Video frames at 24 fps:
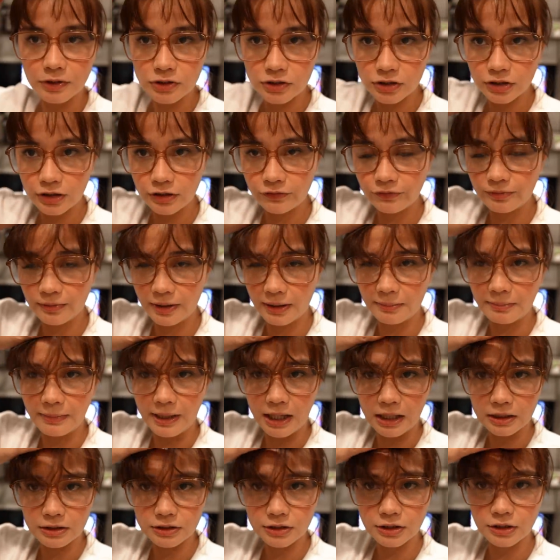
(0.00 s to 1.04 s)
Not sure if my
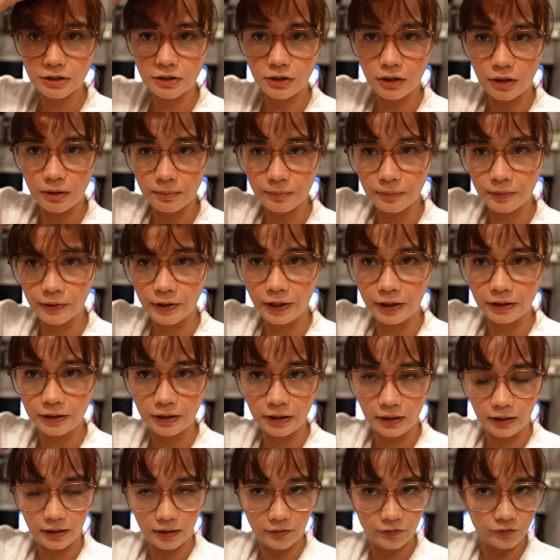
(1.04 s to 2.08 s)
bangs are
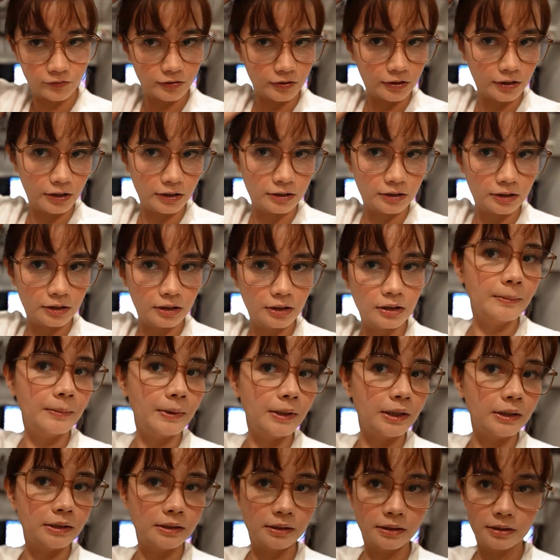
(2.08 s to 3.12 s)
cooperating after that,
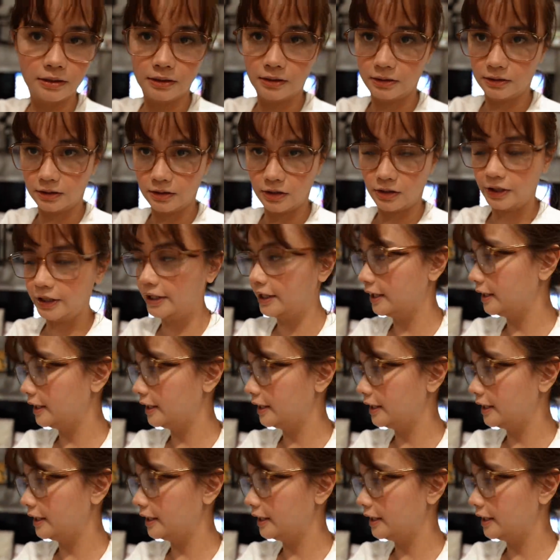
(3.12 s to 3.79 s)
but okay